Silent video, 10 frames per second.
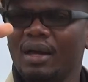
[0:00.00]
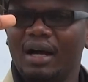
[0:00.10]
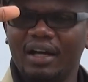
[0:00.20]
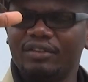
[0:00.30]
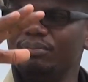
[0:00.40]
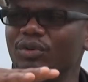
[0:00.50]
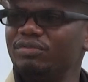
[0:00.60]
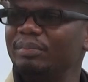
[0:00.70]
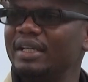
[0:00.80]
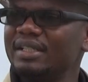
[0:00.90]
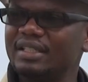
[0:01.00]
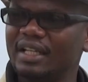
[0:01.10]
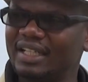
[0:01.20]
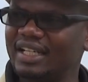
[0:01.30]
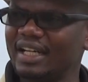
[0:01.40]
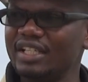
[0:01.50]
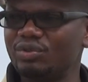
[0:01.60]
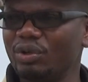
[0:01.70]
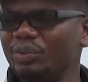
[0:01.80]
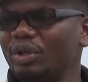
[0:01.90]
health movement that
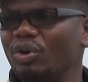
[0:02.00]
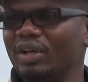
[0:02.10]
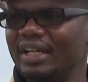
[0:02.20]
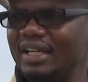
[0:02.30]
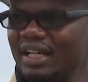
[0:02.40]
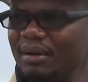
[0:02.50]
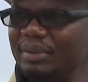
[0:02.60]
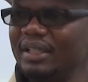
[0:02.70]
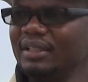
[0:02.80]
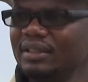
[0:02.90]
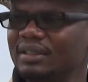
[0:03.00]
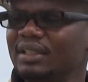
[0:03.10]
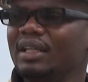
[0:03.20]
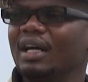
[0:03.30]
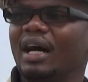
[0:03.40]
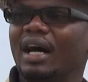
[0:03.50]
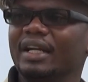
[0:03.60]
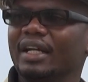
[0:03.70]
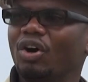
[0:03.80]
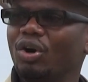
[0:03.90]
creates what we call a graben
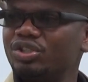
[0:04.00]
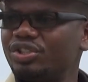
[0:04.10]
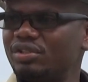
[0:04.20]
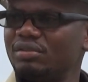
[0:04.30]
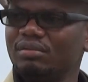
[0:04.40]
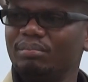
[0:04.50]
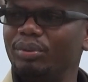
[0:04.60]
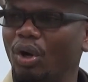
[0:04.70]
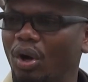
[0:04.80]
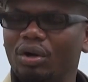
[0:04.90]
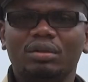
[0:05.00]
and a host block.